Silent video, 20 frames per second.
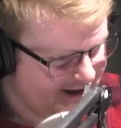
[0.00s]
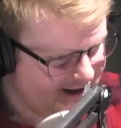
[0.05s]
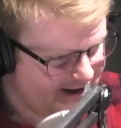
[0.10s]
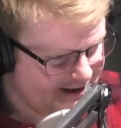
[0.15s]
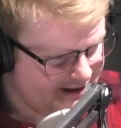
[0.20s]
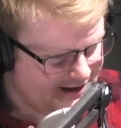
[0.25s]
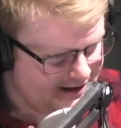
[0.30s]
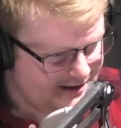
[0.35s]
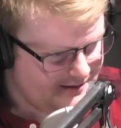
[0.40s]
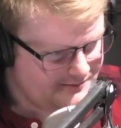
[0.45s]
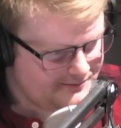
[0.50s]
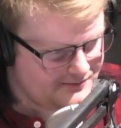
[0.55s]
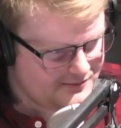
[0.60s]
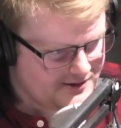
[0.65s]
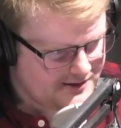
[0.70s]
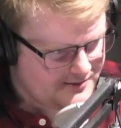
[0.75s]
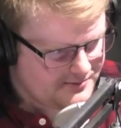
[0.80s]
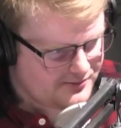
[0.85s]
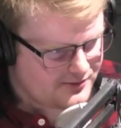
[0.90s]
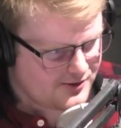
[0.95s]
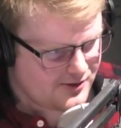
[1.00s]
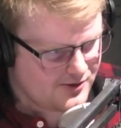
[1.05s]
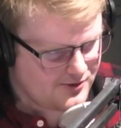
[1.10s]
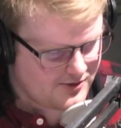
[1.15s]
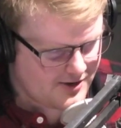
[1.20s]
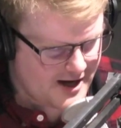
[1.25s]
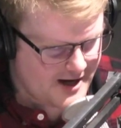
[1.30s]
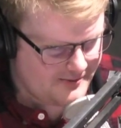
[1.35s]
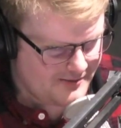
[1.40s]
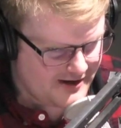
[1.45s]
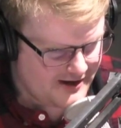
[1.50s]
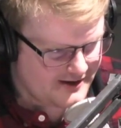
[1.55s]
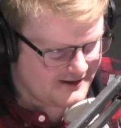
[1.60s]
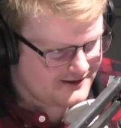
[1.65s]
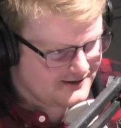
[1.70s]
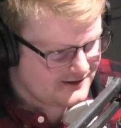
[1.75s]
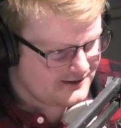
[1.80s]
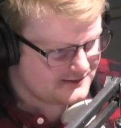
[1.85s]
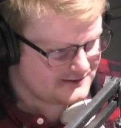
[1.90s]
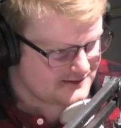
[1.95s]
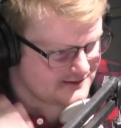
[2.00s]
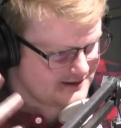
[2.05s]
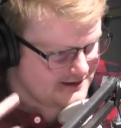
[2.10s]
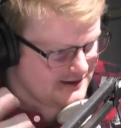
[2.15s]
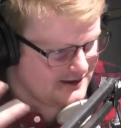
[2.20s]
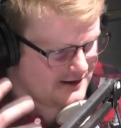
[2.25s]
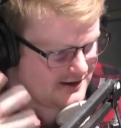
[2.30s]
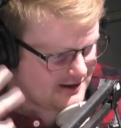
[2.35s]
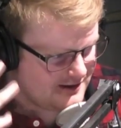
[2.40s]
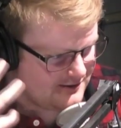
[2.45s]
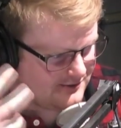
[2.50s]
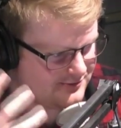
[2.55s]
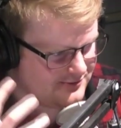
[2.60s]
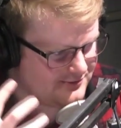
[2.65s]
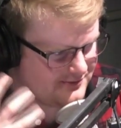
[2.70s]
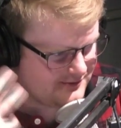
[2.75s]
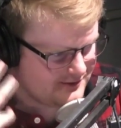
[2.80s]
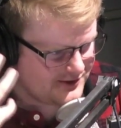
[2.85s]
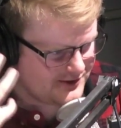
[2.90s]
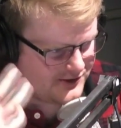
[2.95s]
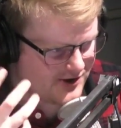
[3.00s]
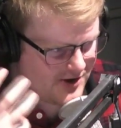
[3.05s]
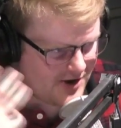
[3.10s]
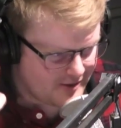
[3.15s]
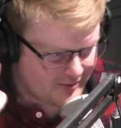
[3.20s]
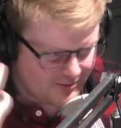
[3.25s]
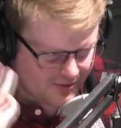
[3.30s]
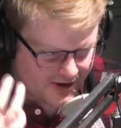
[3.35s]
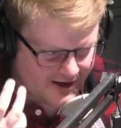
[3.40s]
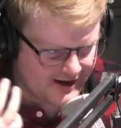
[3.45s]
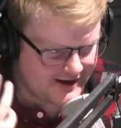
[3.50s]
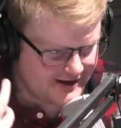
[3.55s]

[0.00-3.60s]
the programming of the dog breed,